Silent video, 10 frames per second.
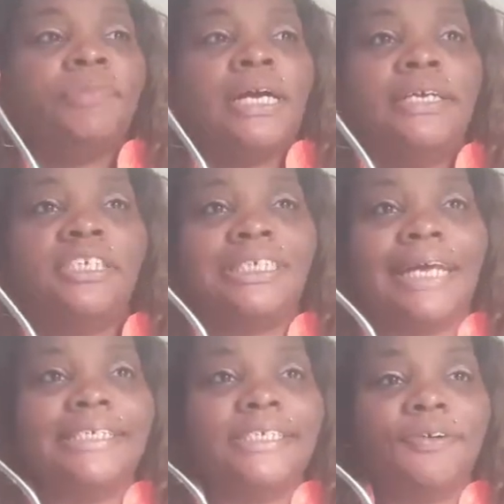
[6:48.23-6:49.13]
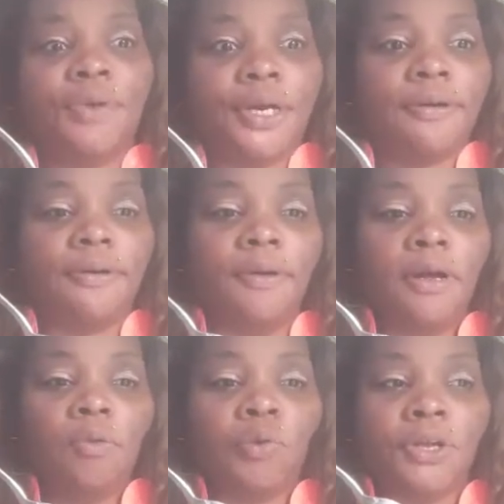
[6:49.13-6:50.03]
it's just like cereal.
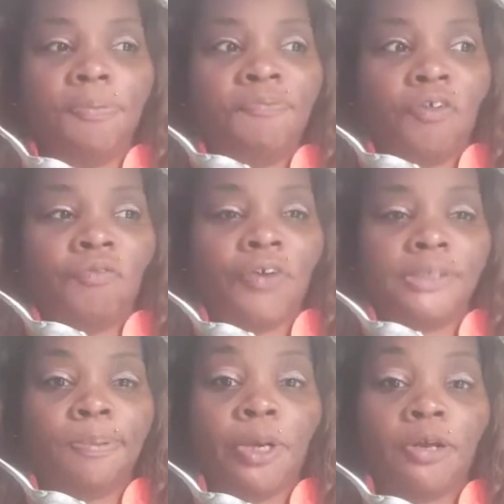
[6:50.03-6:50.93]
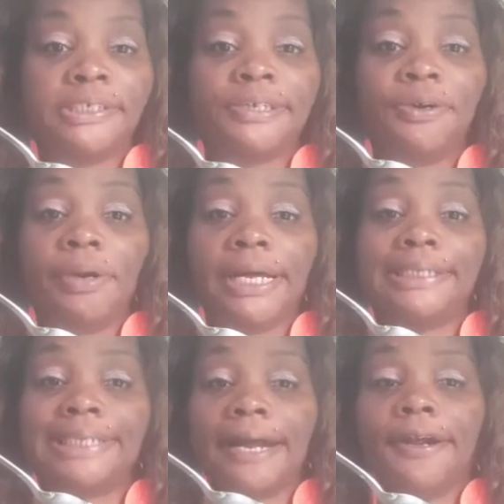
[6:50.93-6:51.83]
When you first put your cereal
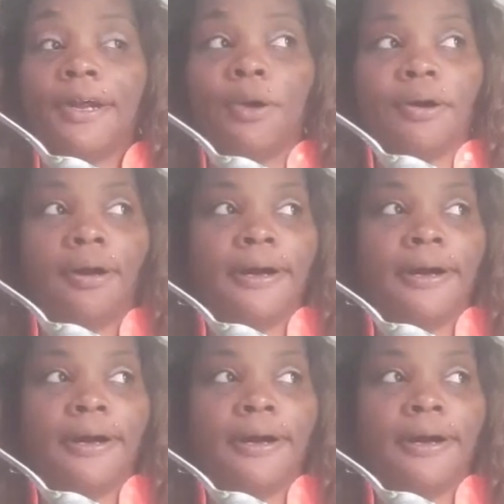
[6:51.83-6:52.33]
inside of your